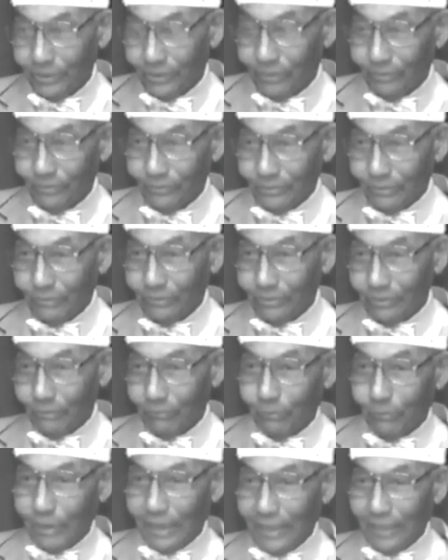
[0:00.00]
on some,
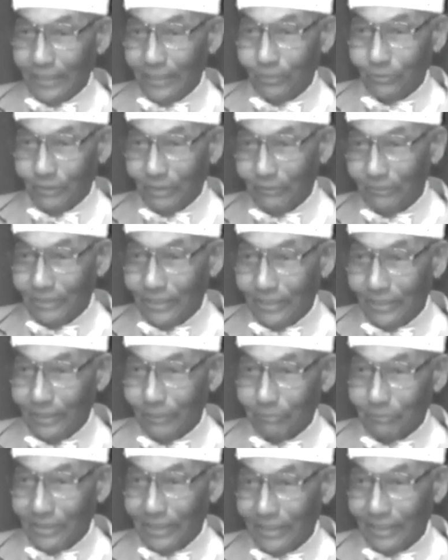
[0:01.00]
some wings when we get up there.